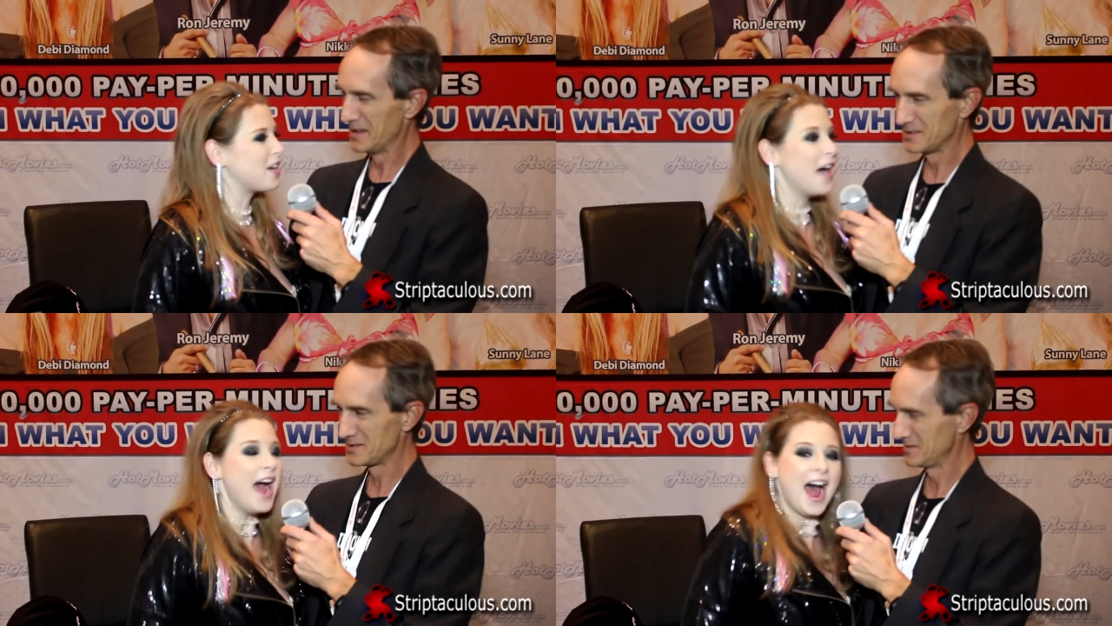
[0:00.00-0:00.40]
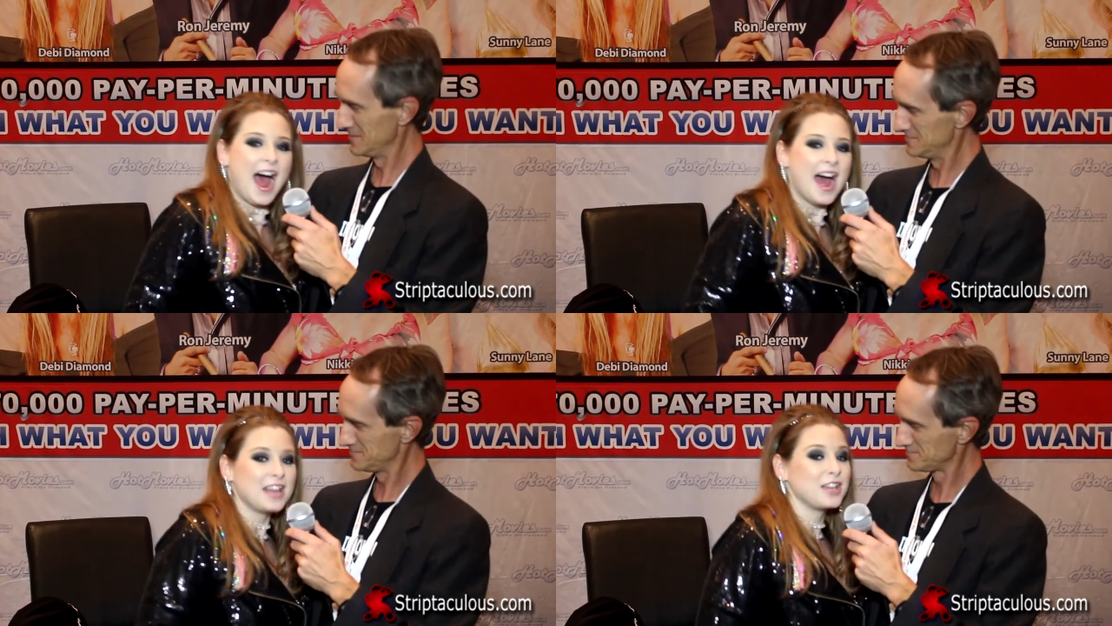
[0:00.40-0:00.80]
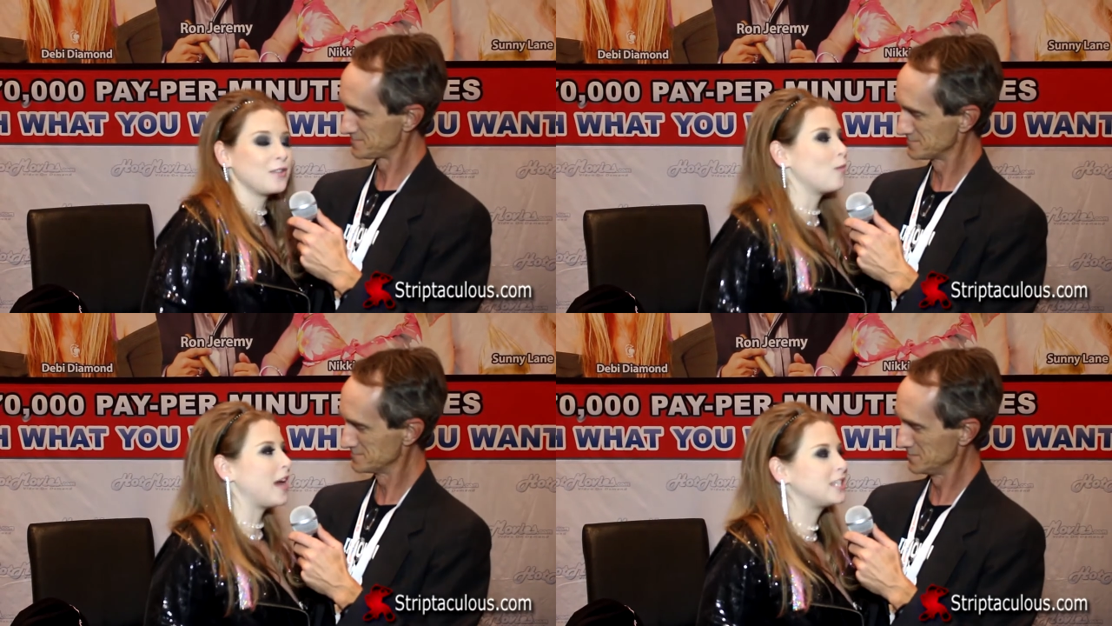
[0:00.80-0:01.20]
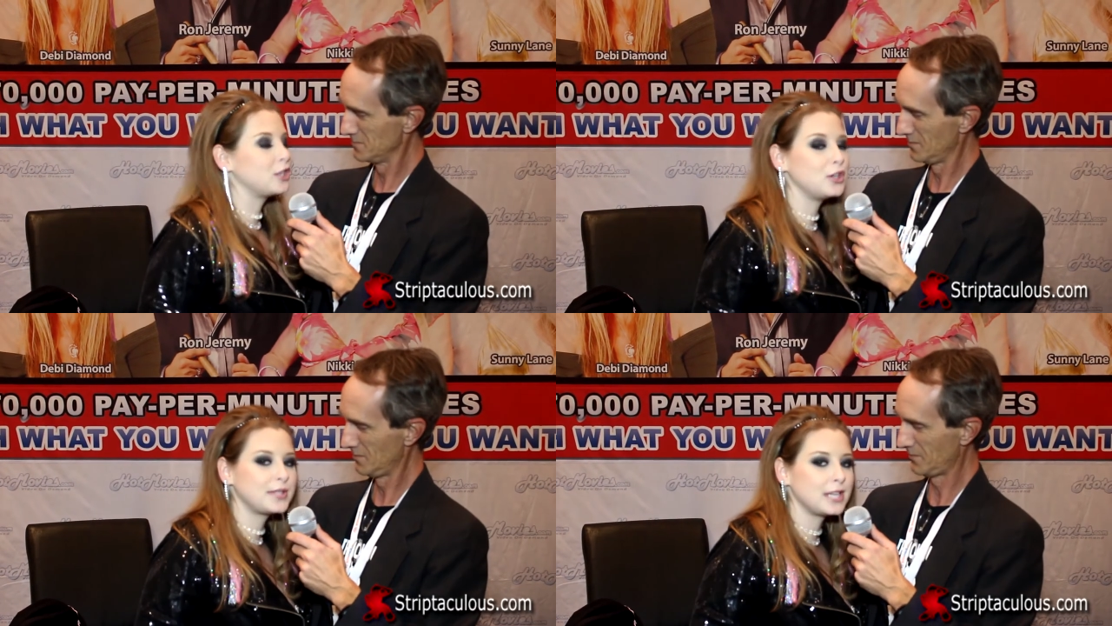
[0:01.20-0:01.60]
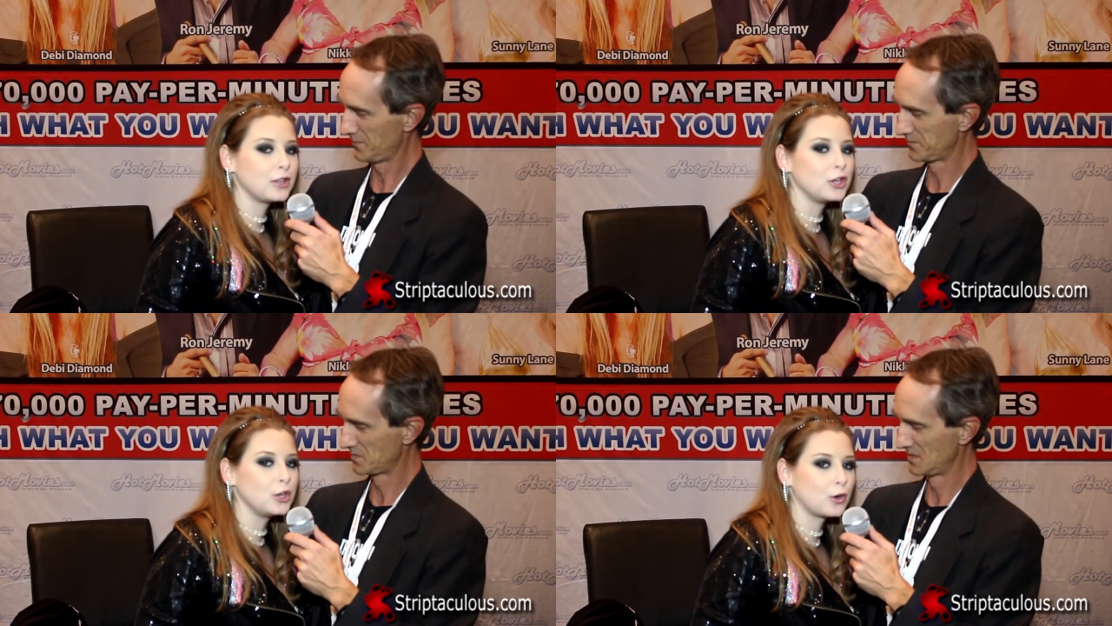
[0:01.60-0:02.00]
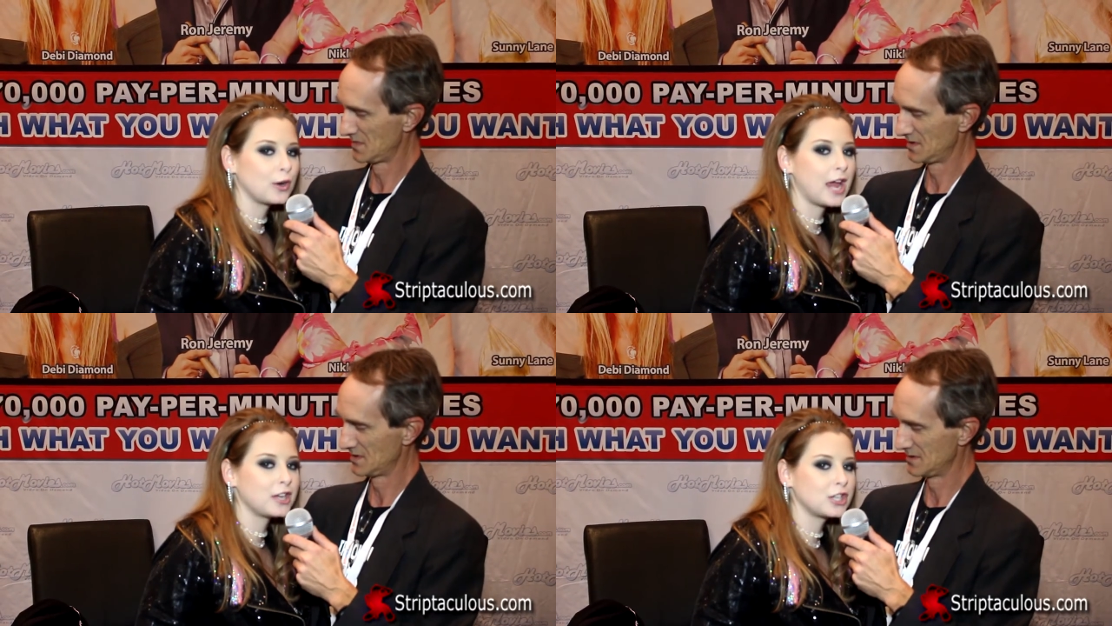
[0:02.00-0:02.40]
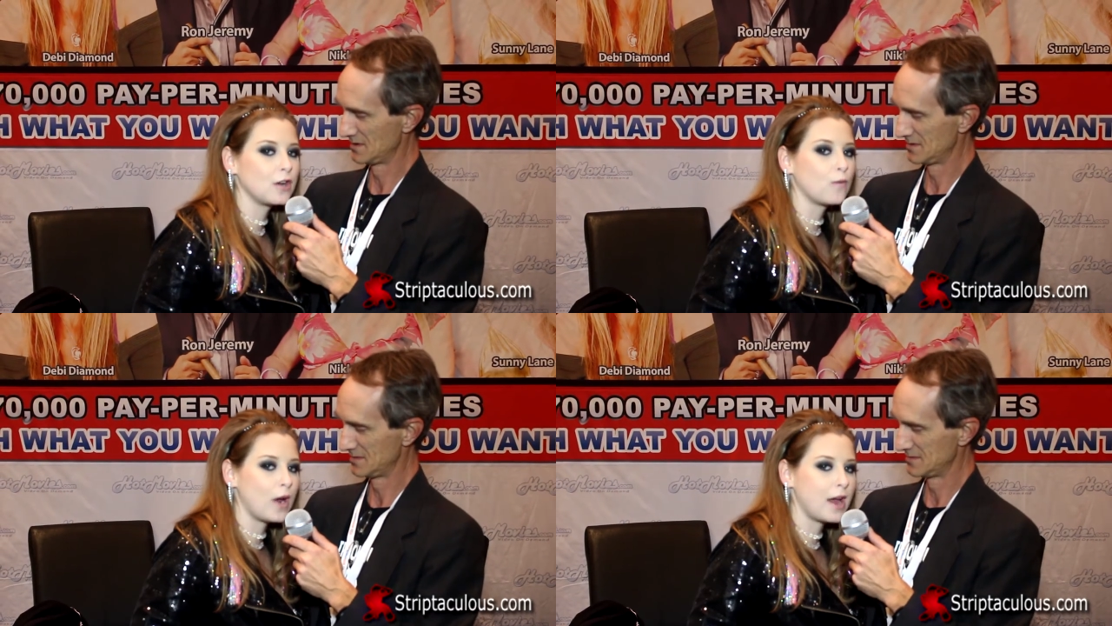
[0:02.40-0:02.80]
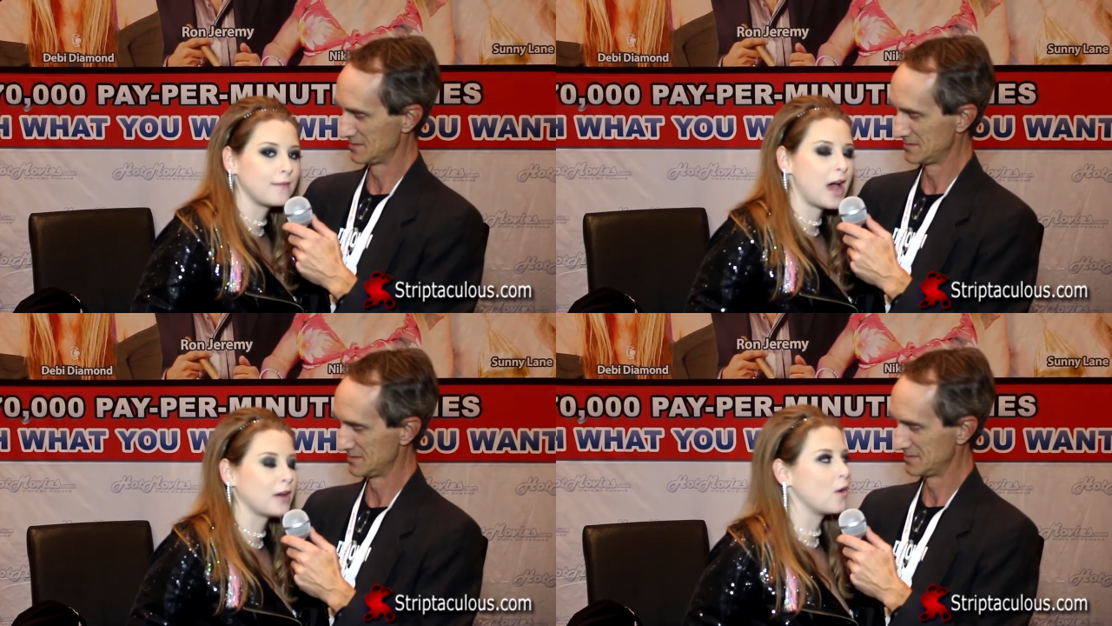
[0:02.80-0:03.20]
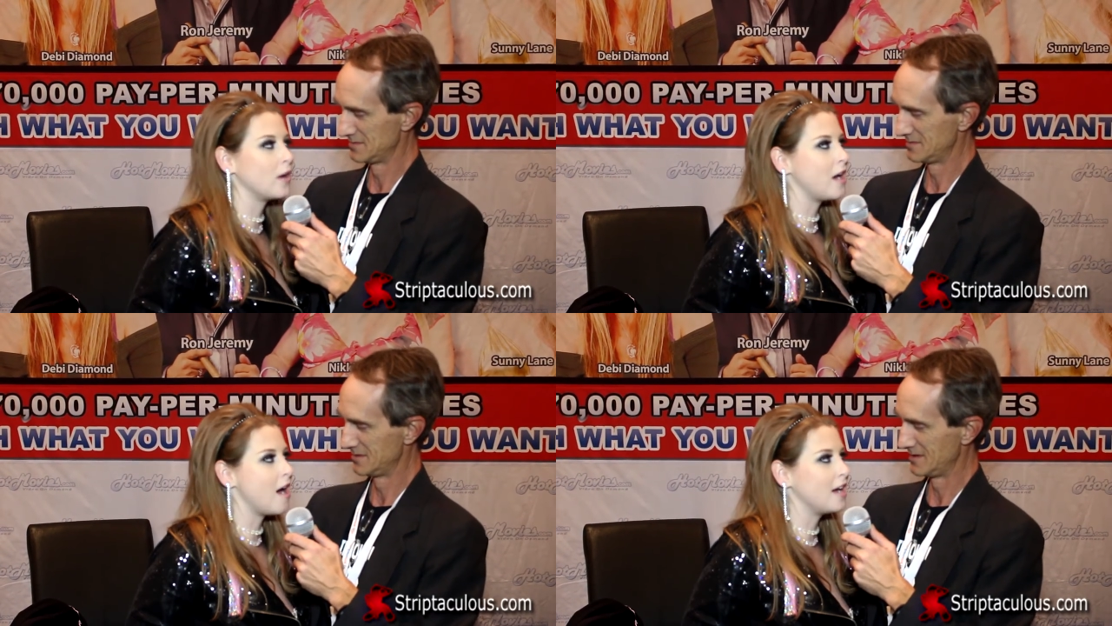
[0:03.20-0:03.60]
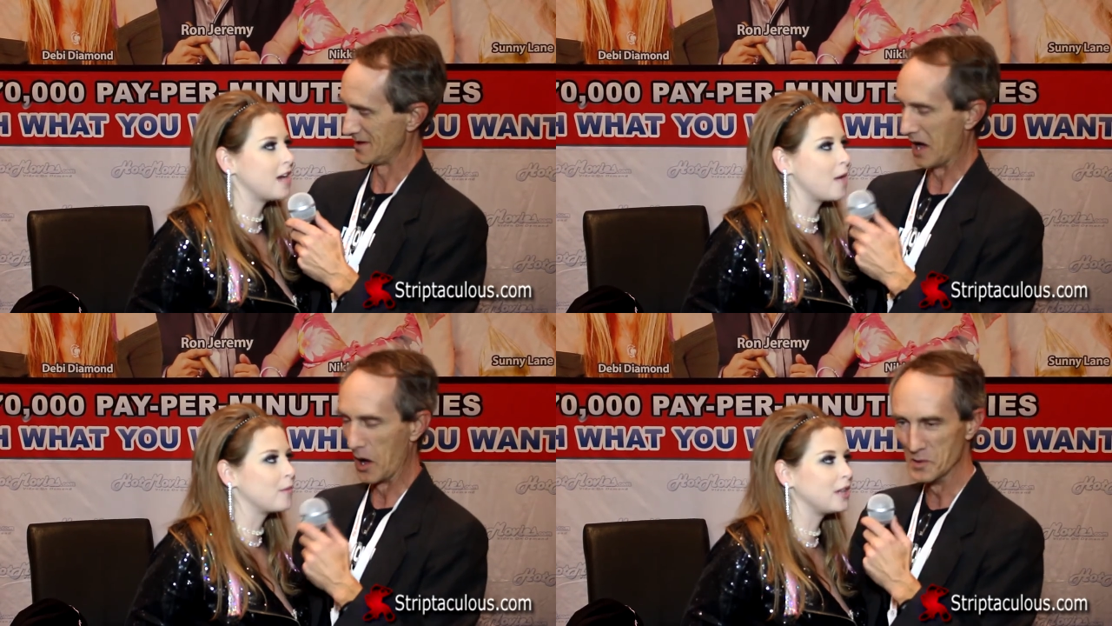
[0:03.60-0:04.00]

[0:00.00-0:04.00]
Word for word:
Speaker 1: yeah so Wait till you see the new creation of what I've got going on. I'm oh,